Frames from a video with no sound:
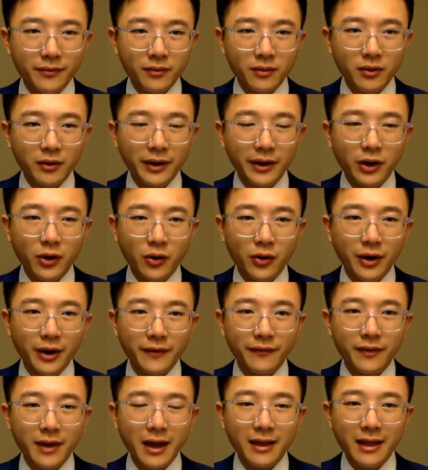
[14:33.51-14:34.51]
We ignore it.
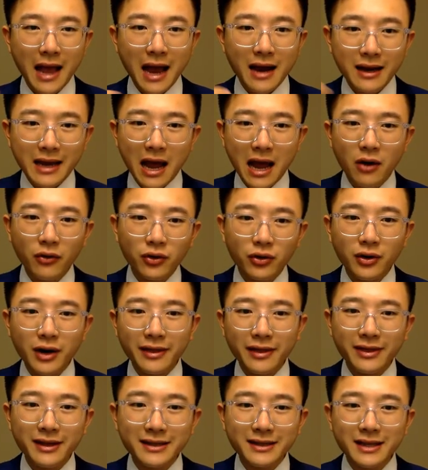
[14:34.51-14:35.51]
And our counter
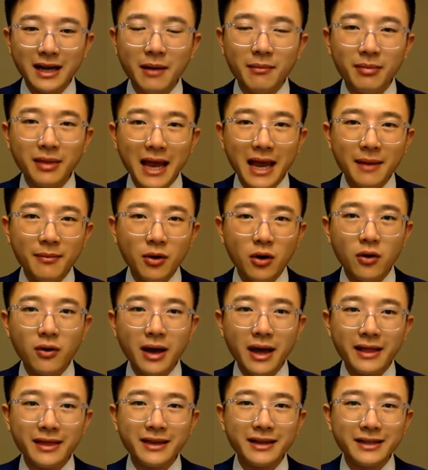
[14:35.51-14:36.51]
at this time, label
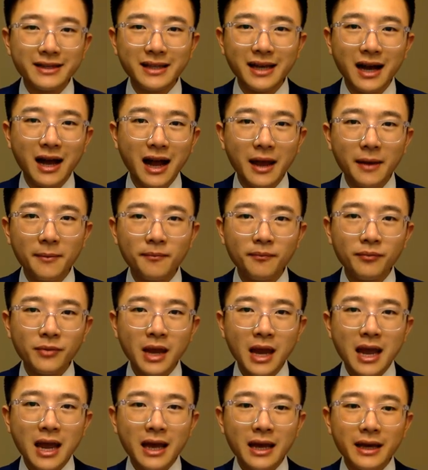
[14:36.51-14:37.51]
at this time,
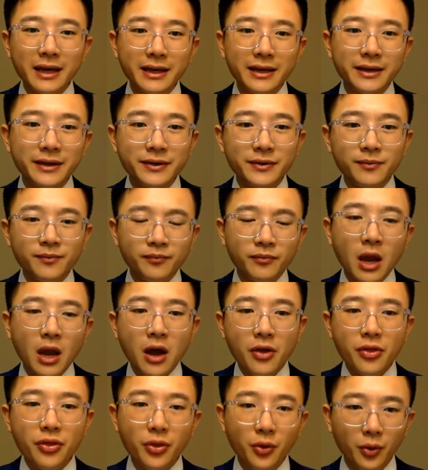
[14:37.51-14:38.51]
is
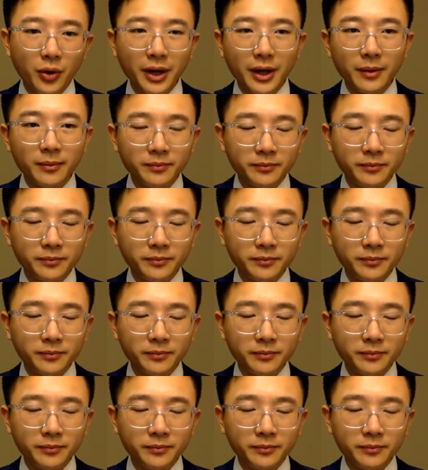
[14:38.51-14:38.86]
3.